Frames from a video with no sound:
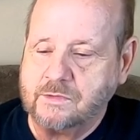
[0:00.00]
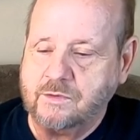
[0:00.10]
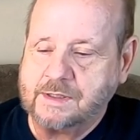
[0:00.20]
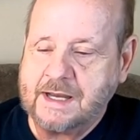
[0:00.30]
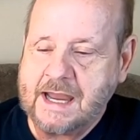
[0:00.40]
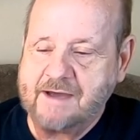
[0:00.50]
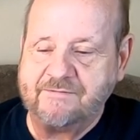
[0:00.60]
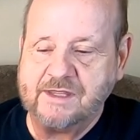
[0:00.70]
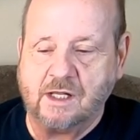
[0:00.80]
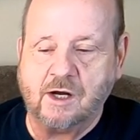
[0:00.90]
you can
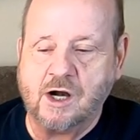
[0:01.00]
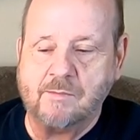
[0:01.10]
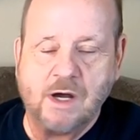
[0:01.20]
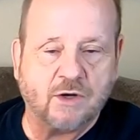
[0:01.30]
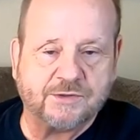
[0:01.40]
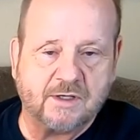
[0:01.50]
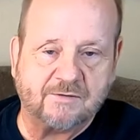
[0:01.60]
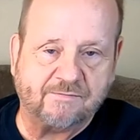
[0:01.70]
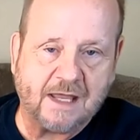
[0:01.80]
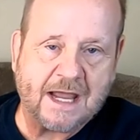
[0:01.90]
have the alarm out
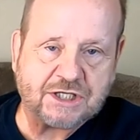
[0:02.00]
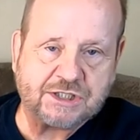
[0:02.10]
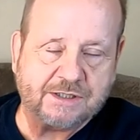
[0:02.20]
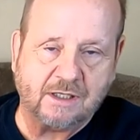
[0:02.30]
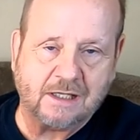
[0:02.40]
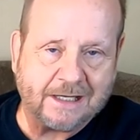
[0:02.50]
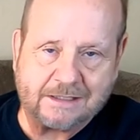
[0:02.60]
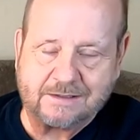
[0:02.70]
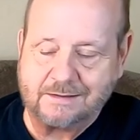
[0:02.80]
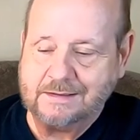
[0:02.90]
there flashing a
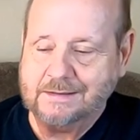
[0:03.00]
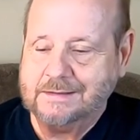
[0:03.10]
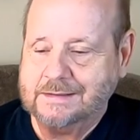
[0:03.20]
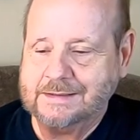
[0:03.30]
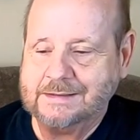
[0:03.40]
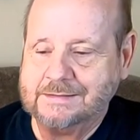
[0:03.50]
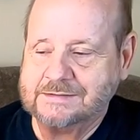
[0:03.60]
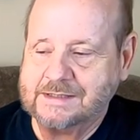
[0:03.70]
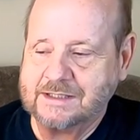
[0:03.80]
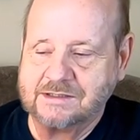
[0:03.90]
light
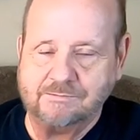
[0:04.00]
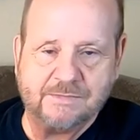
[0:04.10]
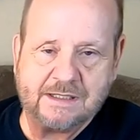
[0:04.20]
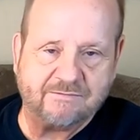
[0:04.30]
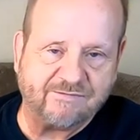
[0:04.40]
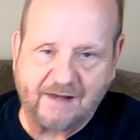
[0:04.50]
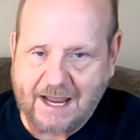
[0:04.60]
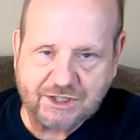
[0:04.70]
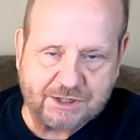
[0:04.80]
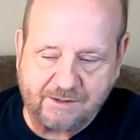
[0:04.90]
it's got some neat
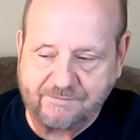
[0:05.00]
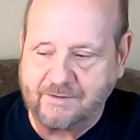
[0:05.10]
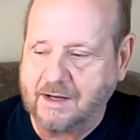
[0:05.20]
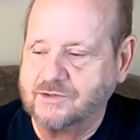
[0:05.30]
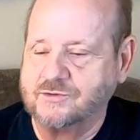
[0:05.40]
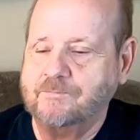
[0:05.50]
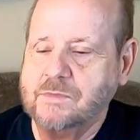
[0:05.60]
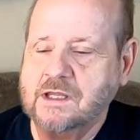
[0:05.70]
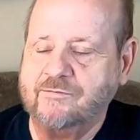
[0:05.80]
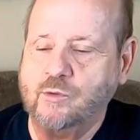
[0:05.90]
flashing effects
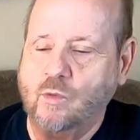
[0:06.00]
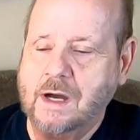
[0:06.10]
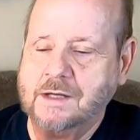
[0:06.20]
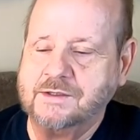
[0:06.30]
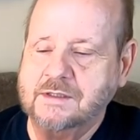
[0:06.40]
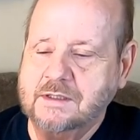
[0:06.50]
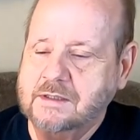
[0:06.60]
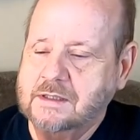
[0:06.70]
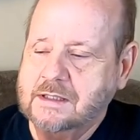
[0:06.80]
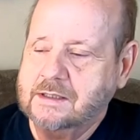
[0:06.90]
if you want
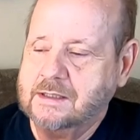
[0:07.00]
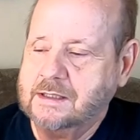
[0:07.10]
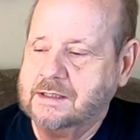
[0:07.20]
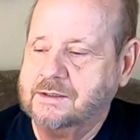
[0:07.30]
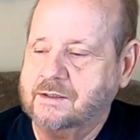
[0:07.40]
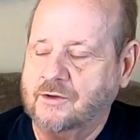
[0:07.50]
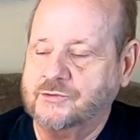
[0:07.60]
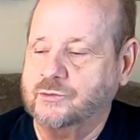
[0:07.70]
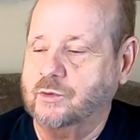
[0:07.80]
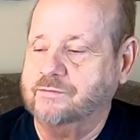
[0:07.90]
and
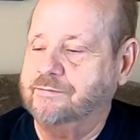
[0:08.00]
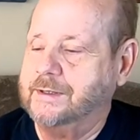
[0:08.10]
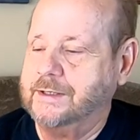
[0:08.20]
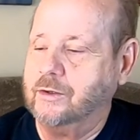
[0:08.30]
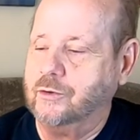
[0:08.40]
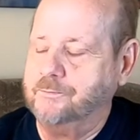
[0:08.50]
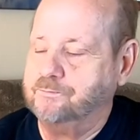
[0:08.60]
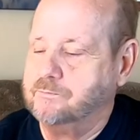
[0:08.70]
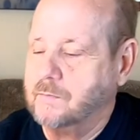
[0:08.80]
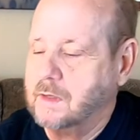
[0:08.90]
also a video